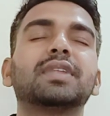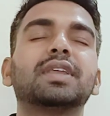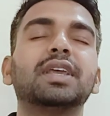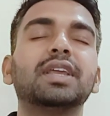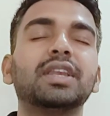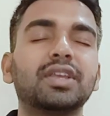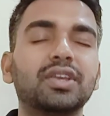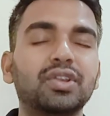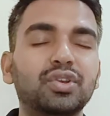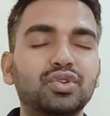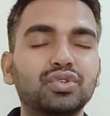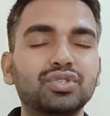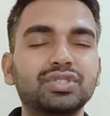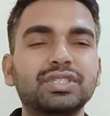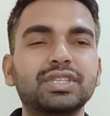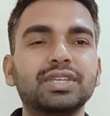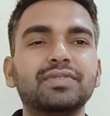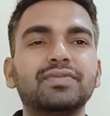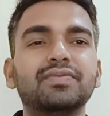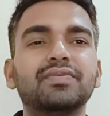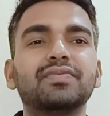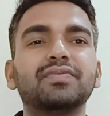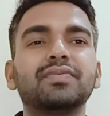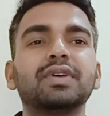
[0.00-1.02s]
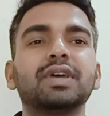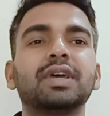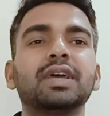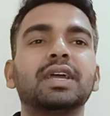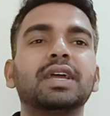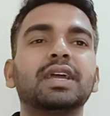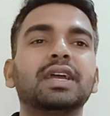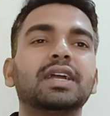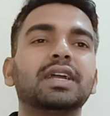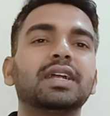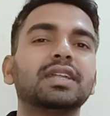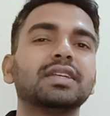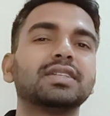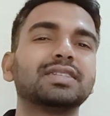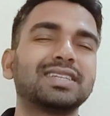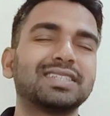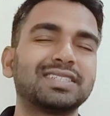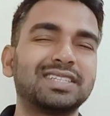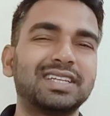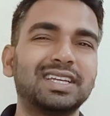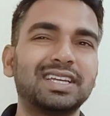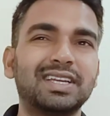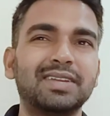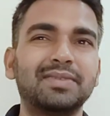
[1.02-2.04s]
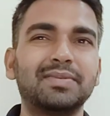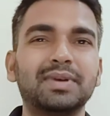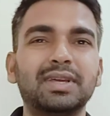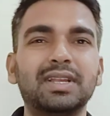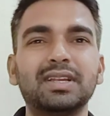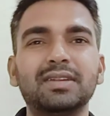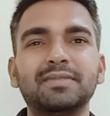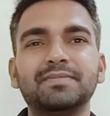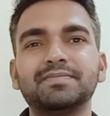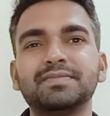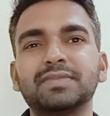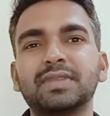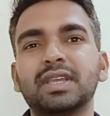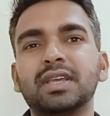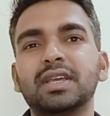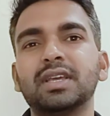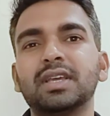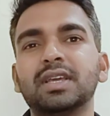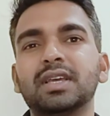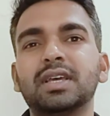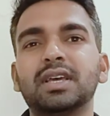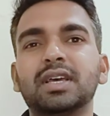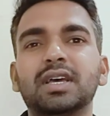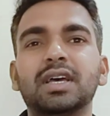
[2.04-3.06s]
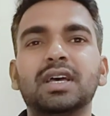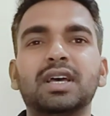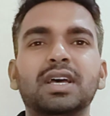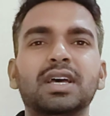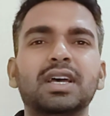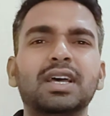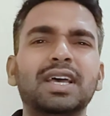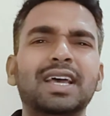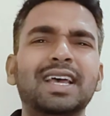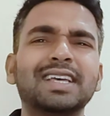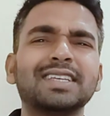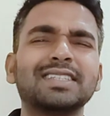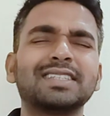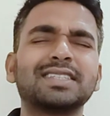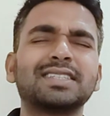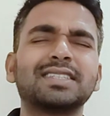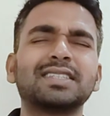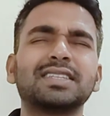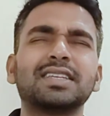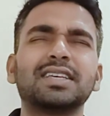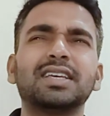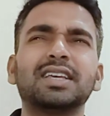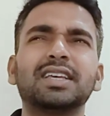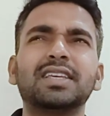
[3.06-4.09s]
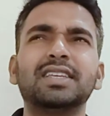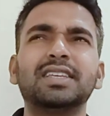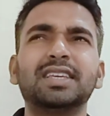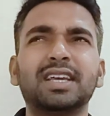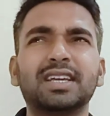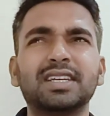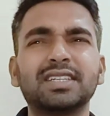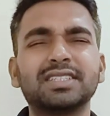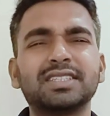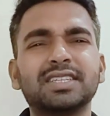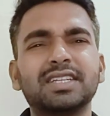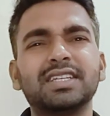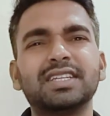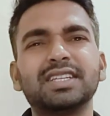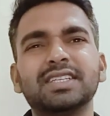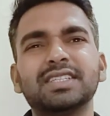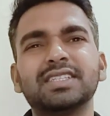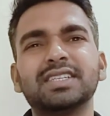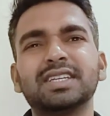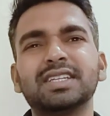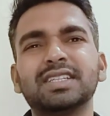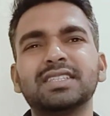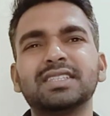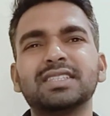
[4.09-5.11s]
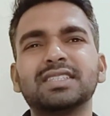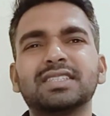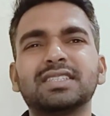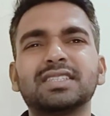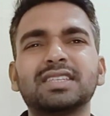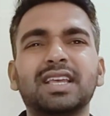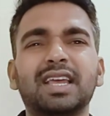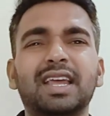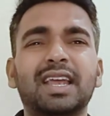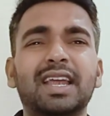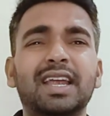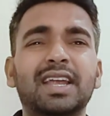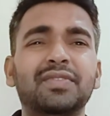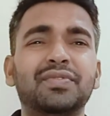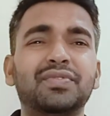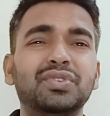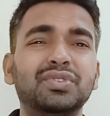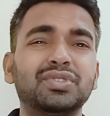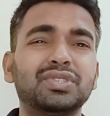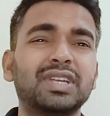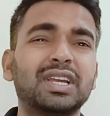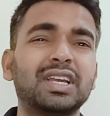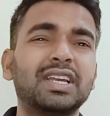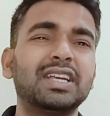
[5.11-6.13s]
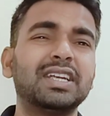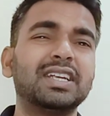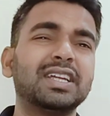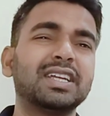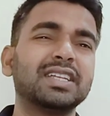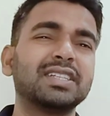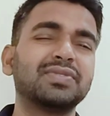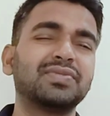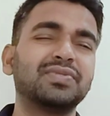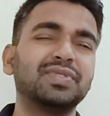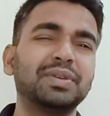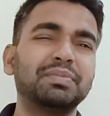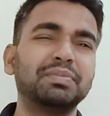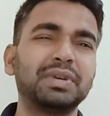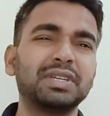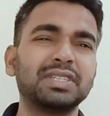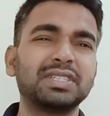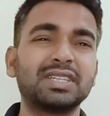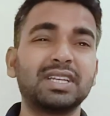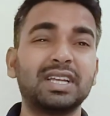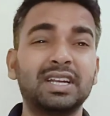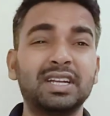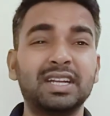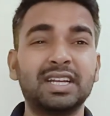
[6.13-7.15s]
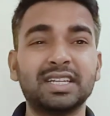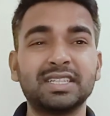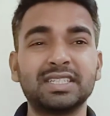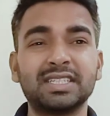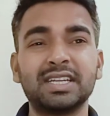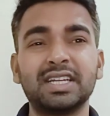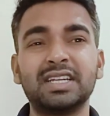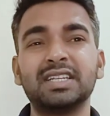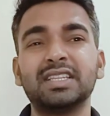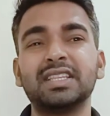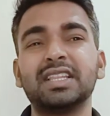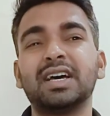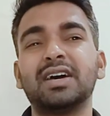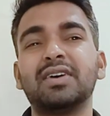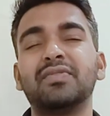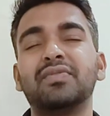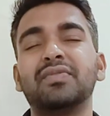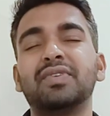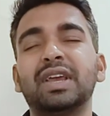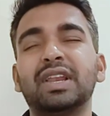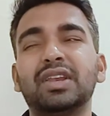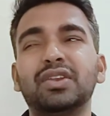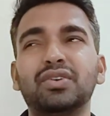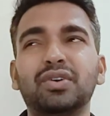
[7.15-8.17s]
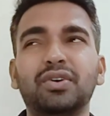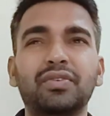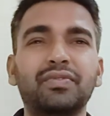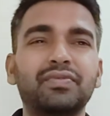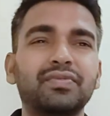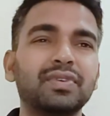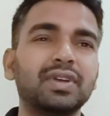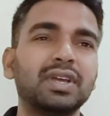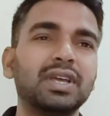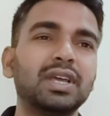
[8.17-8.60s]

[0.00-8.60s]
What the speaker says: inclusive, and sustainable. As young citizens and future leaders, we must understand the value of